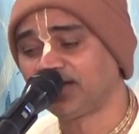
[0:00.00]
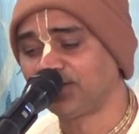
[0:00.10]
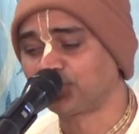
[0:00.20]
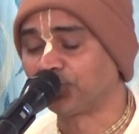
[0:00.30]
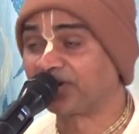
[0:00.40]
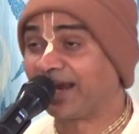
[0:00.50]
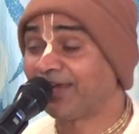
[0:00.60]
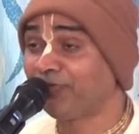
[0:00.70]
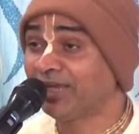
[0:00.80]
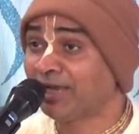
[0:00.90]
So
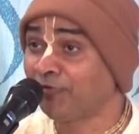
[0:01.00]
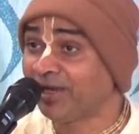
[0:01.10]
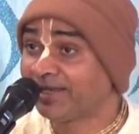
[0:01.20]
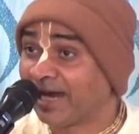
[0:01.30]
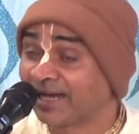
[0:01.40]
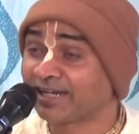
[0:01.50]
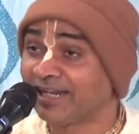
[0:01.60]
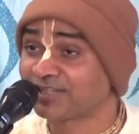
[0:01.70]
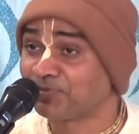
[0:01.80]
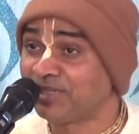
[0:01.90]
driving away
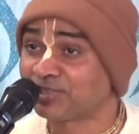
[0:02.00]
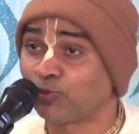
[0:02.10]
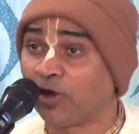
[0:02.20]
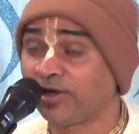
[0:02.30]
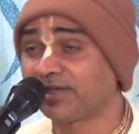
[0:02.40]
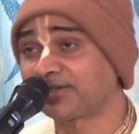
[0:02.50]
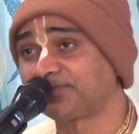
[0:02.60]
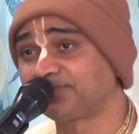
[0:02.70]
darkness means what?